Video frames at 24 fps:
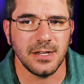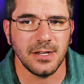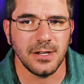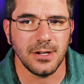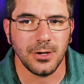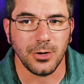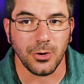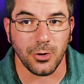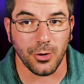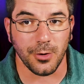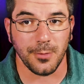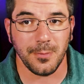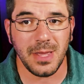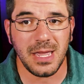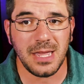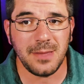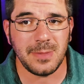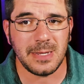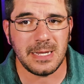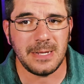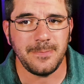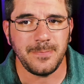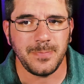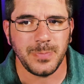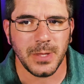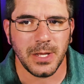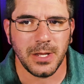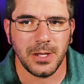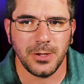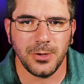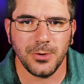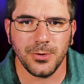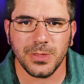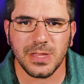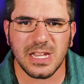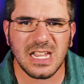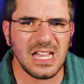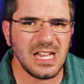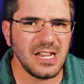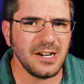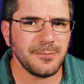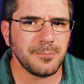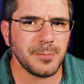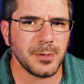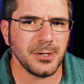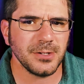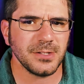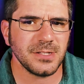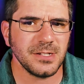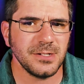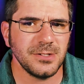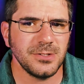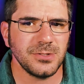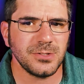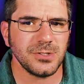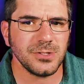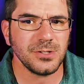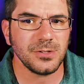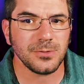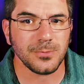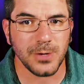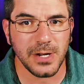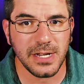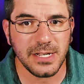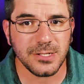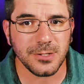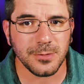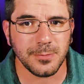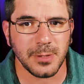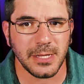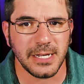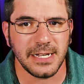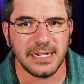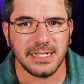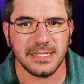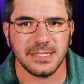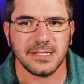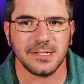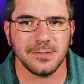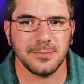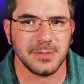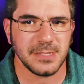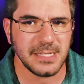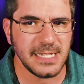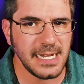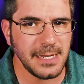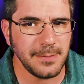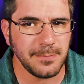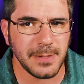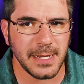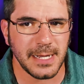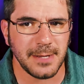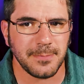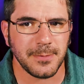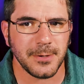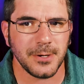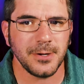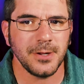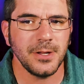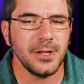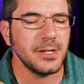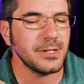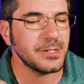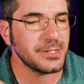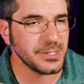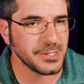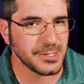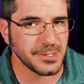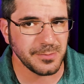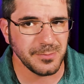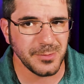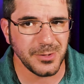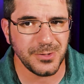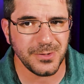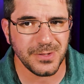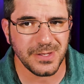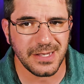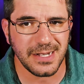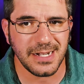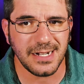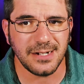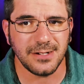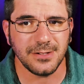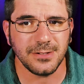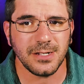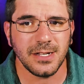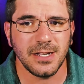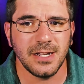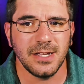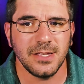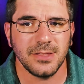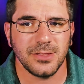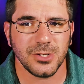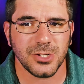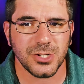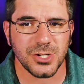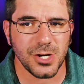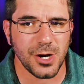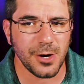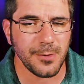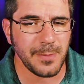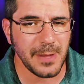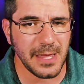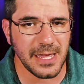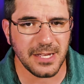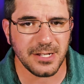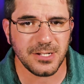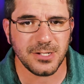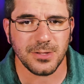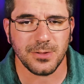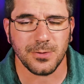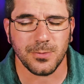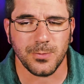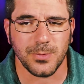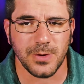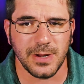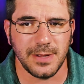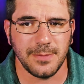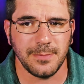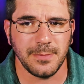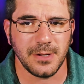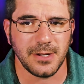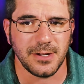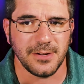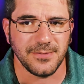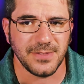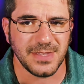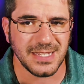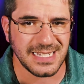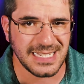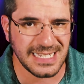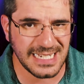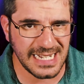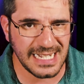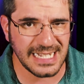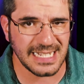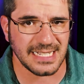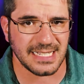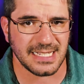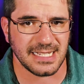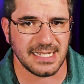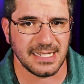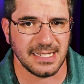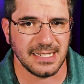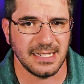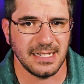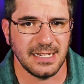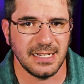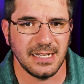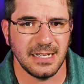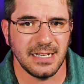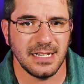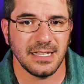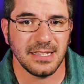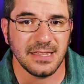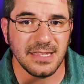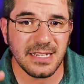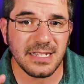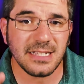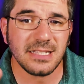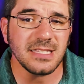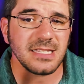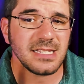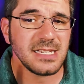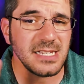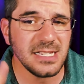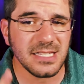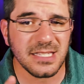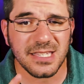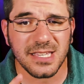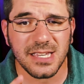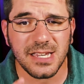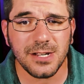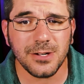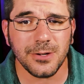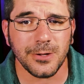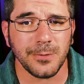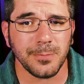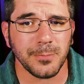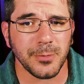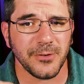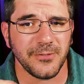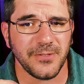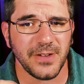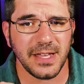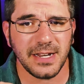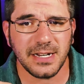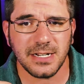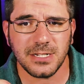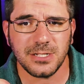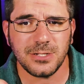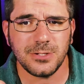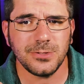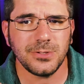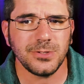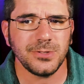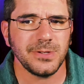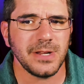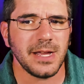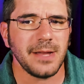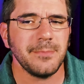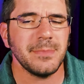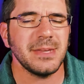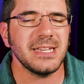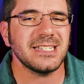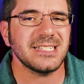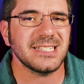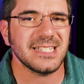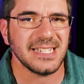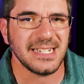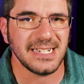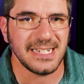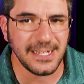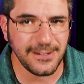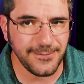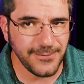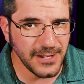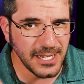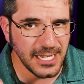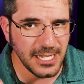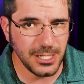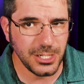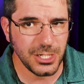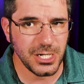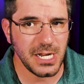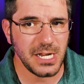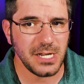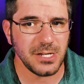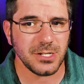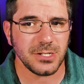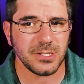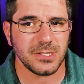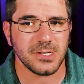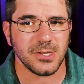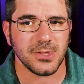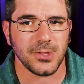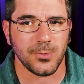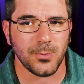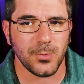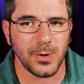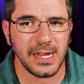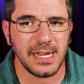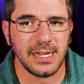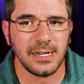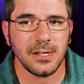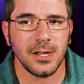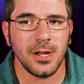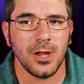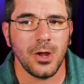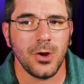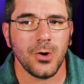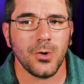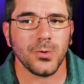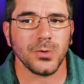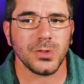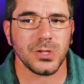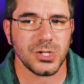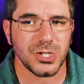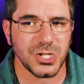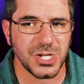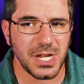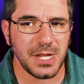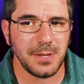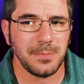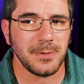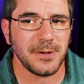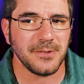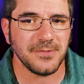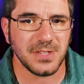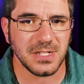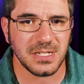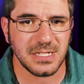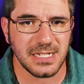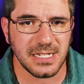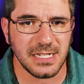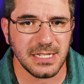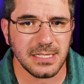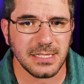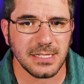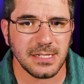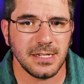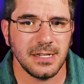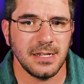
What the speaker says: Or maybe you're the kind of person who took a razor blade and some sandpaper to smooth out the sharp edge of the rim of the disc. This is legal provided you do not make significant changes to the weight or the shape of the disc.